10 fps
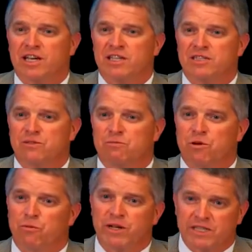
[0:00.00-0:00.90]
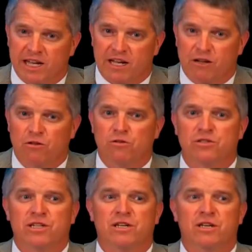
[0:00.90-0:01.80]
is we reached that
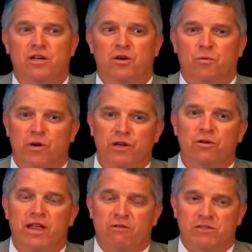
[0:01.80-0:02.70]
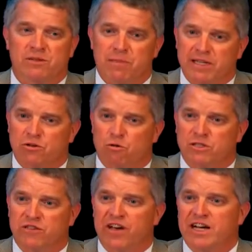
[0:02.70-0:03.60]
conclusion. We knew that was the best
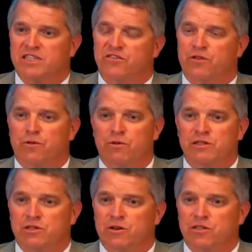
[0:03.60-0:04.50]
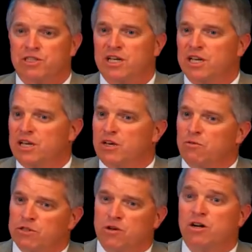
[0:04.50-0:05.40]
course of action for the research.
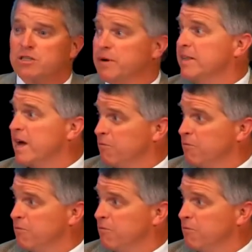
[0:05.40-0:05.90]
We talked about that